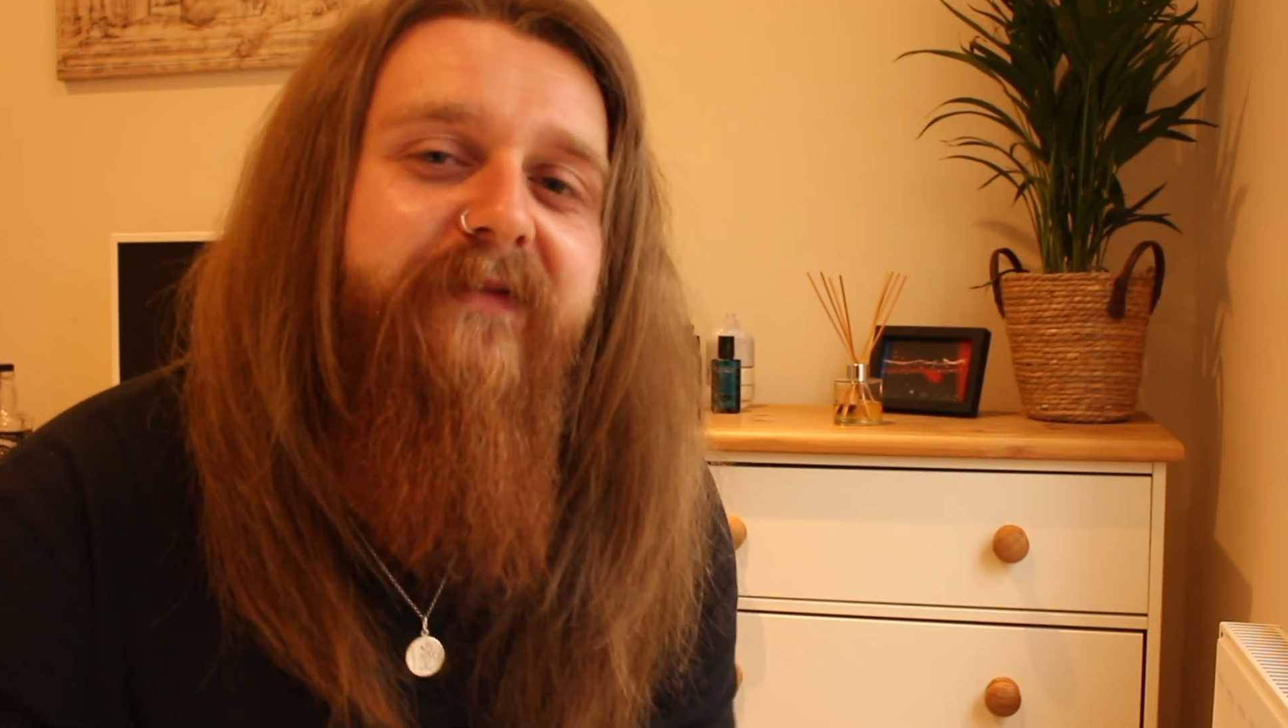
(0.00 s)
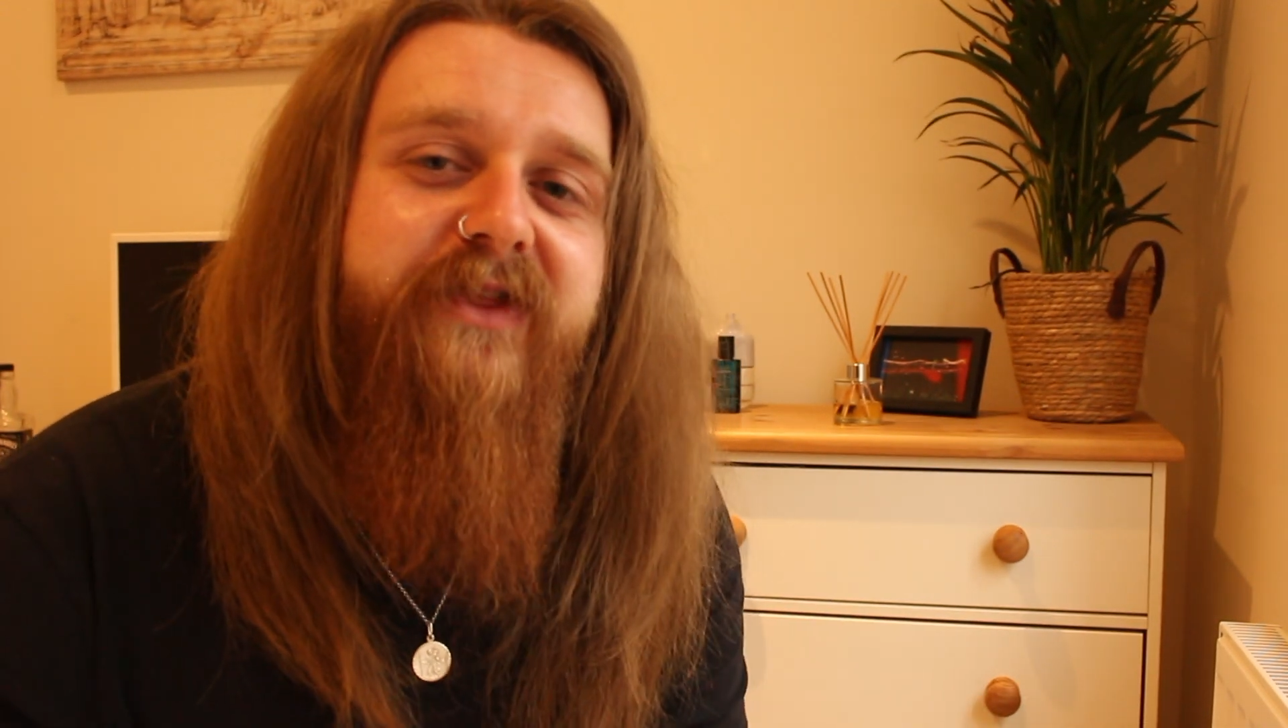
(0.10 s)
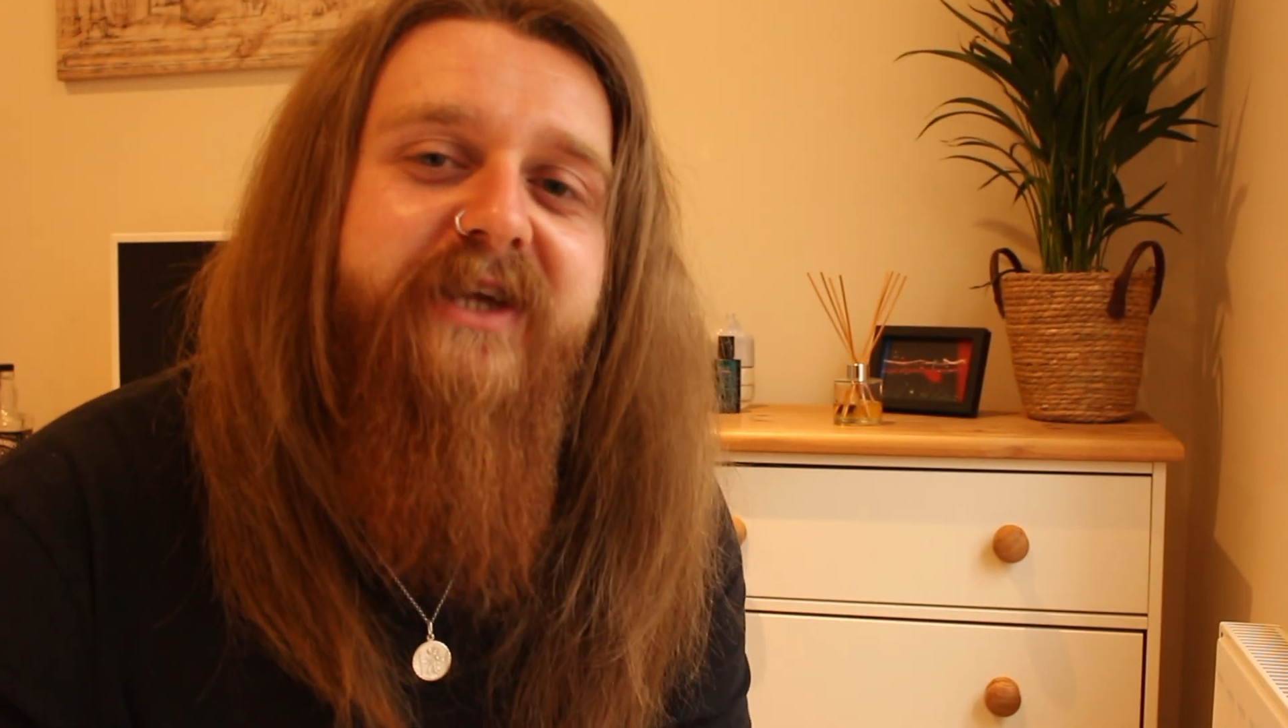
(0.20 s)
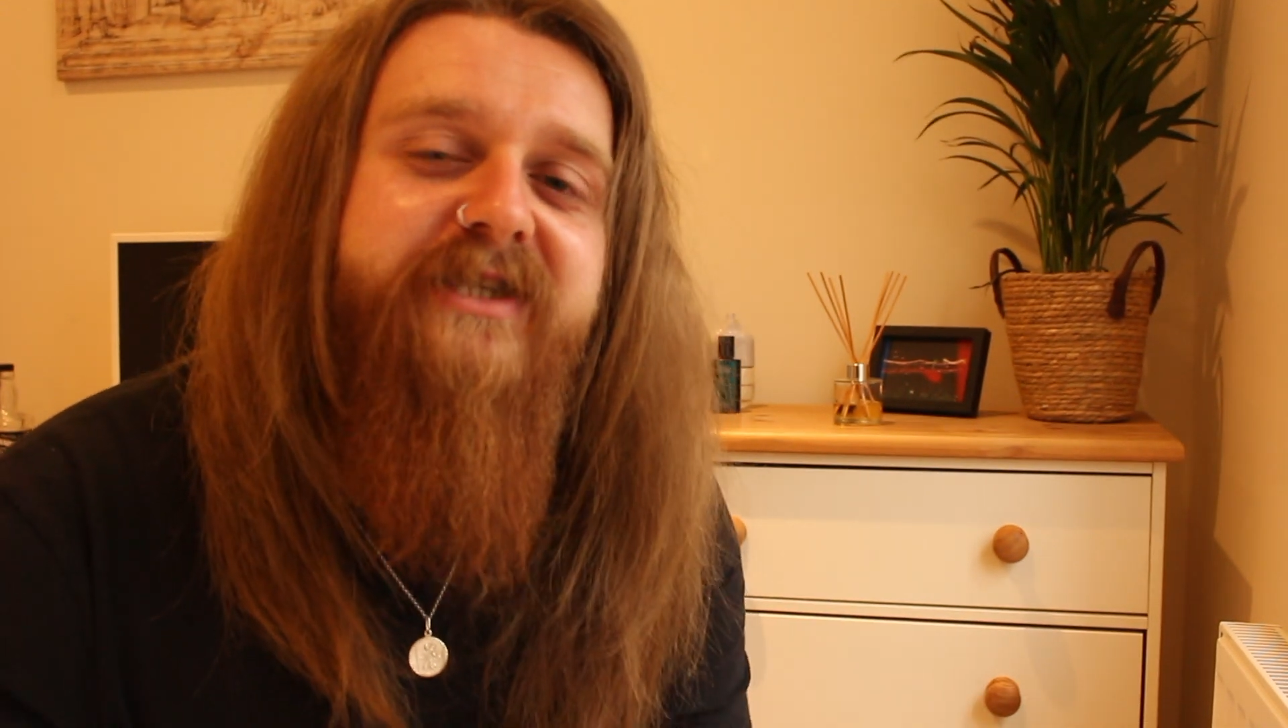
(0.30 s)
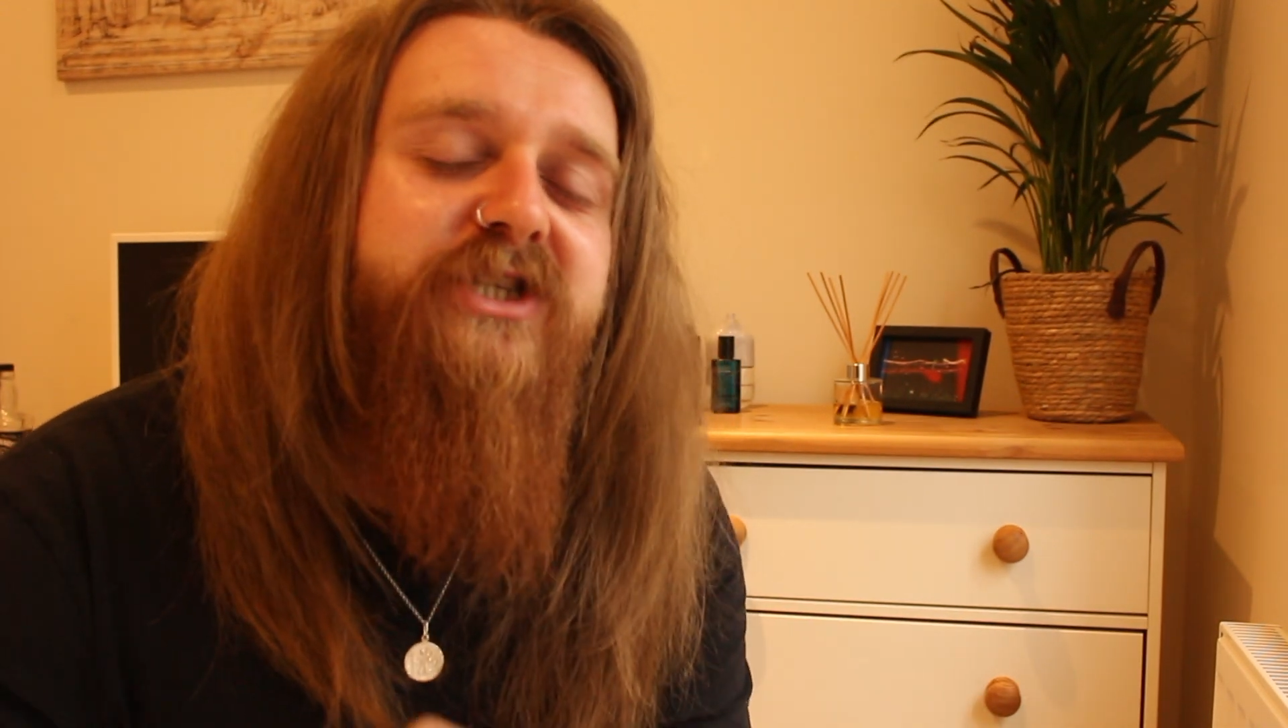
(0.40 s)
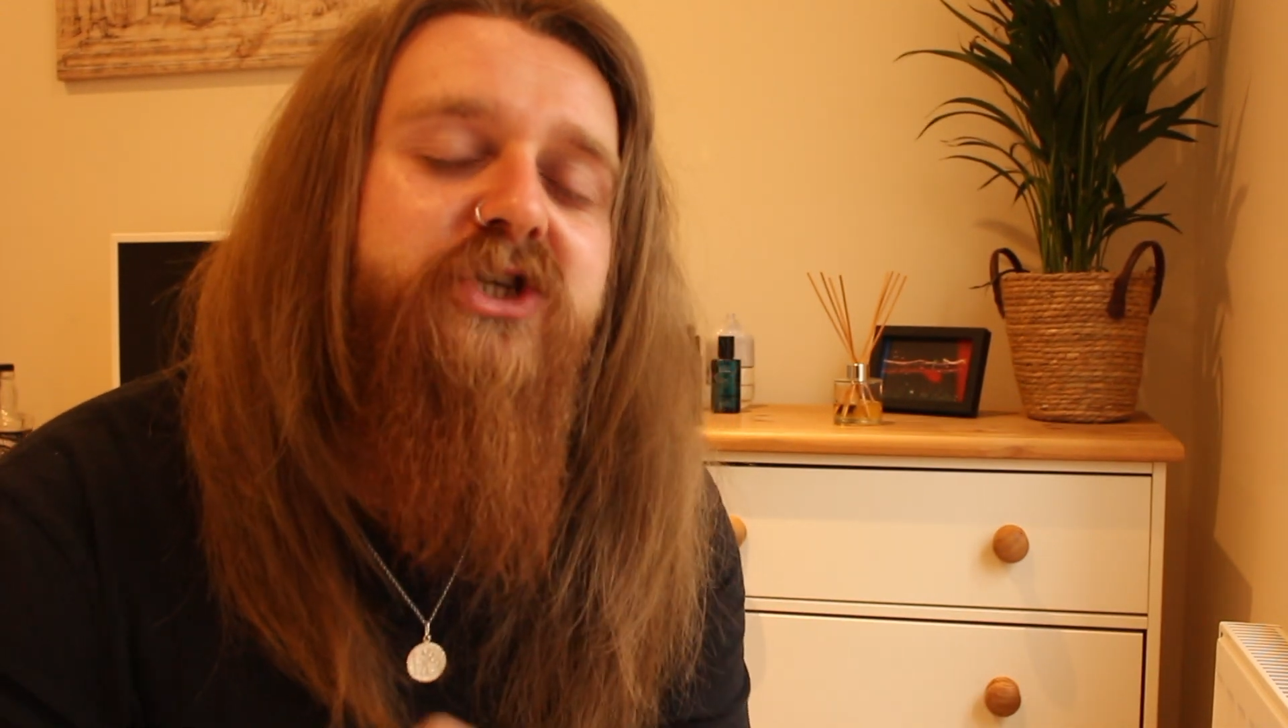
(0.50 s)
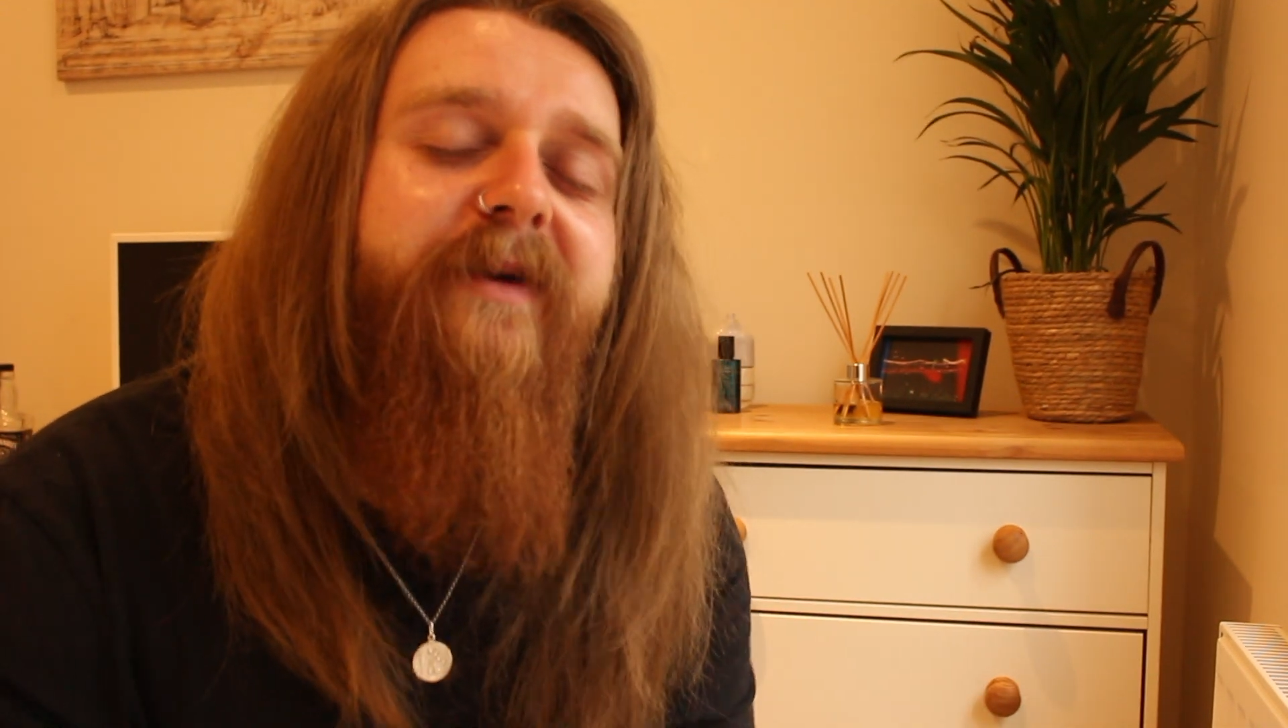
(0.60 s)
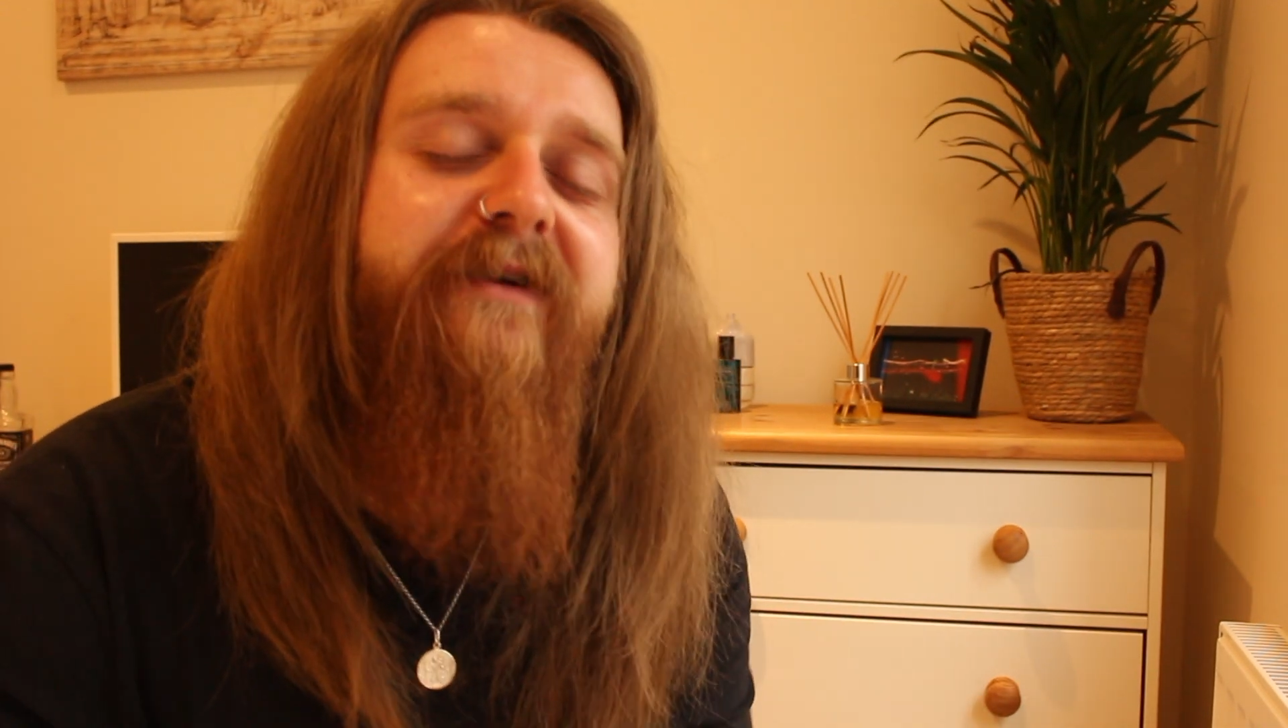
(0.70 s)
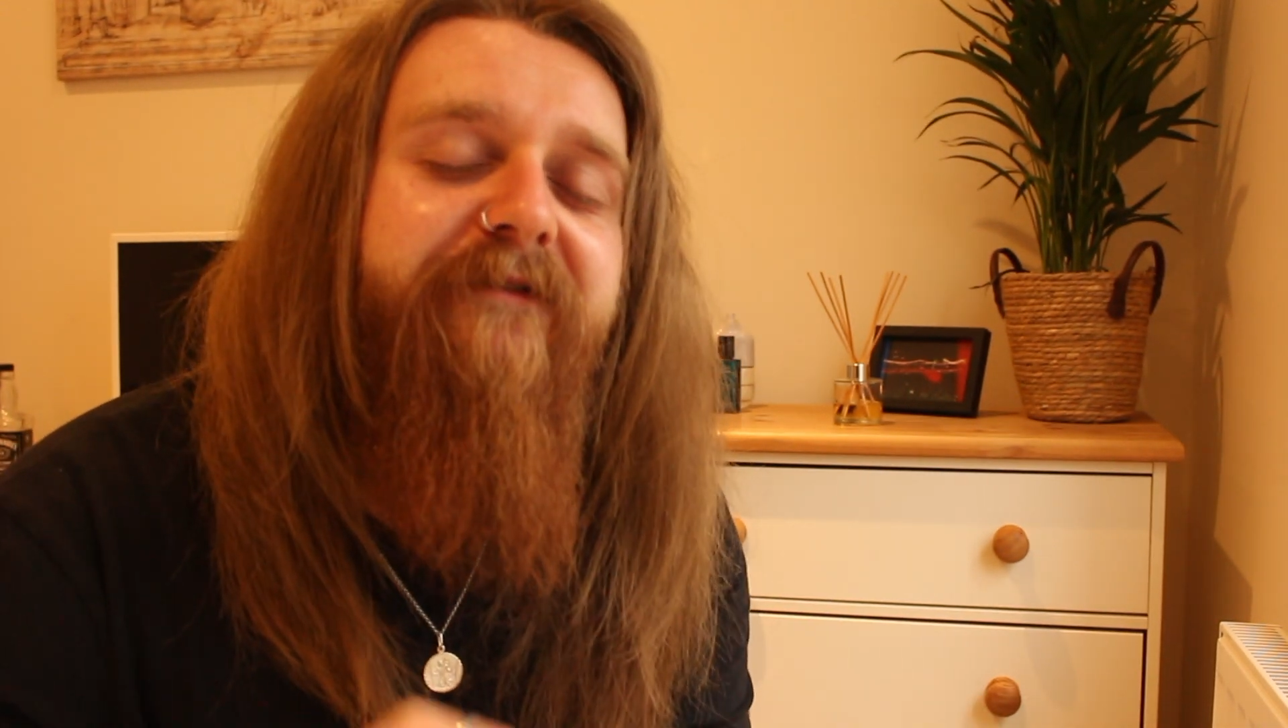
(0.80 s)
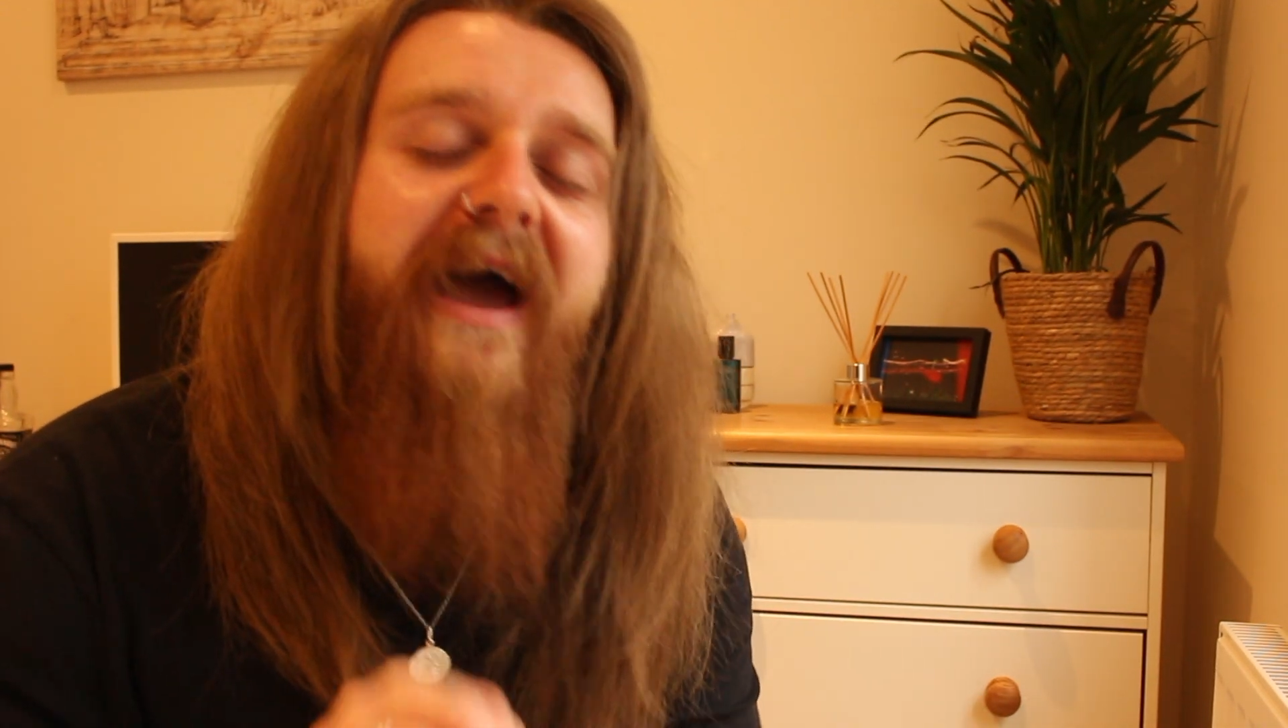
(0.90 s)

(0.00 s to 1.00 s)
there's something for